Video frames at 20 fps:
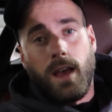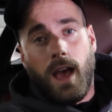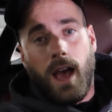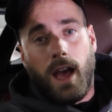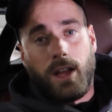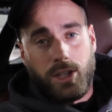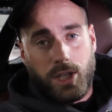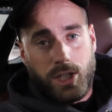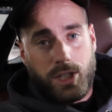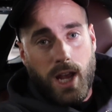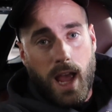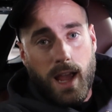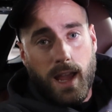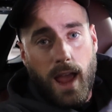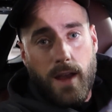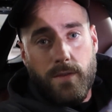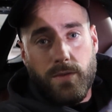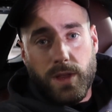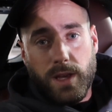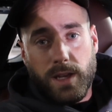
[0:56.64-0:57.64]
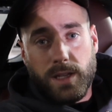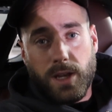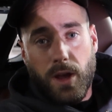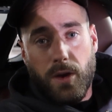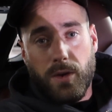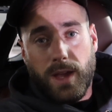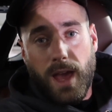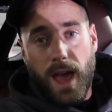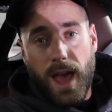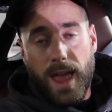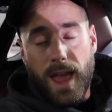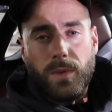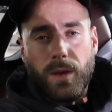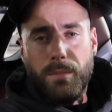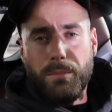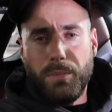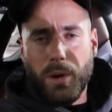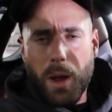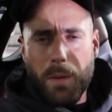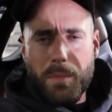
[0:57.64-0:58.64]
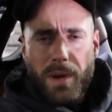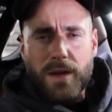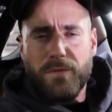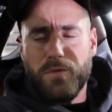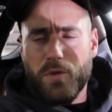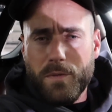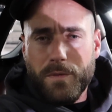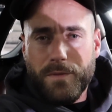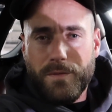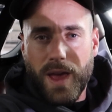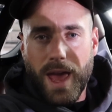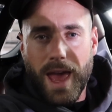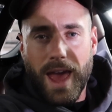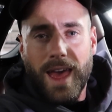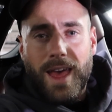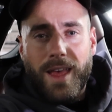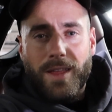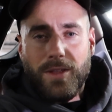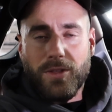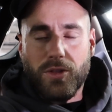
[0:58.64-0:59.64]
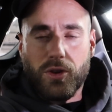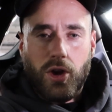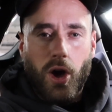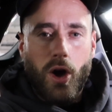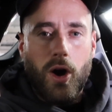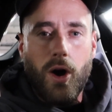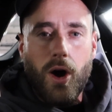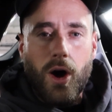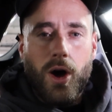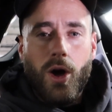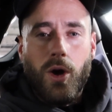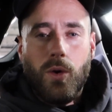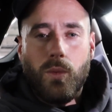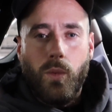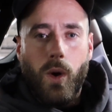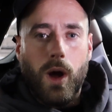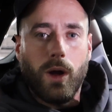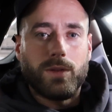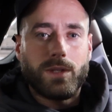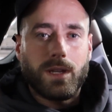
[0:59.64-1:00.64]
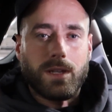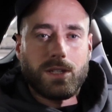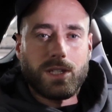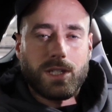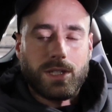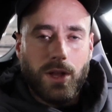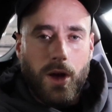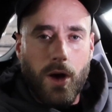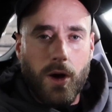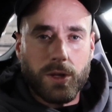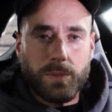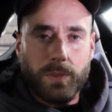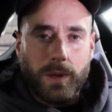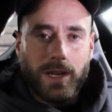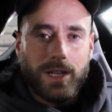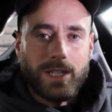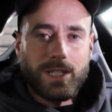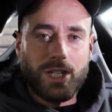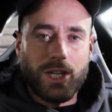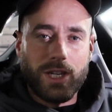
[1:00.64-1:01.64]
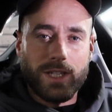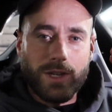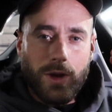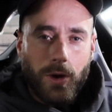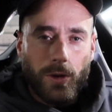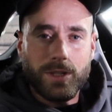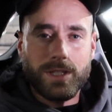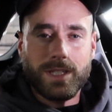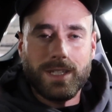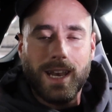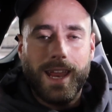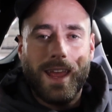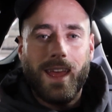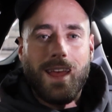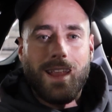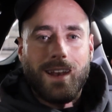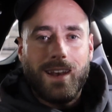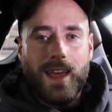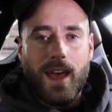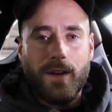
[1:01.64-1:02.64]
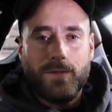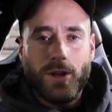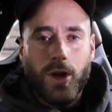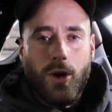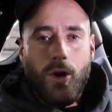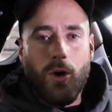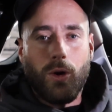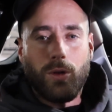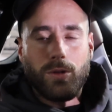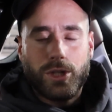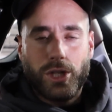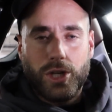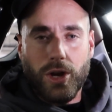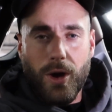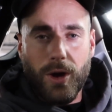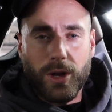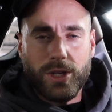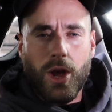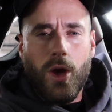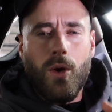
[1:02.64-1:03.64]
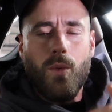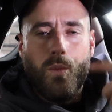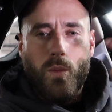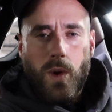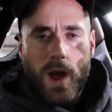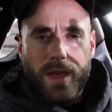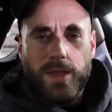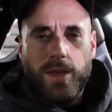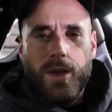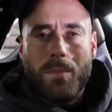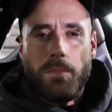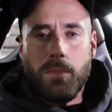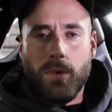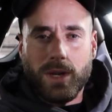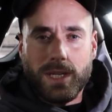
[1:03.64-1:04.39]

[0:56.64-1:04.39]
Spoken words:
and just check everything's okay. But I'm never in fear that the car won't start, because she is constantly left on charge with my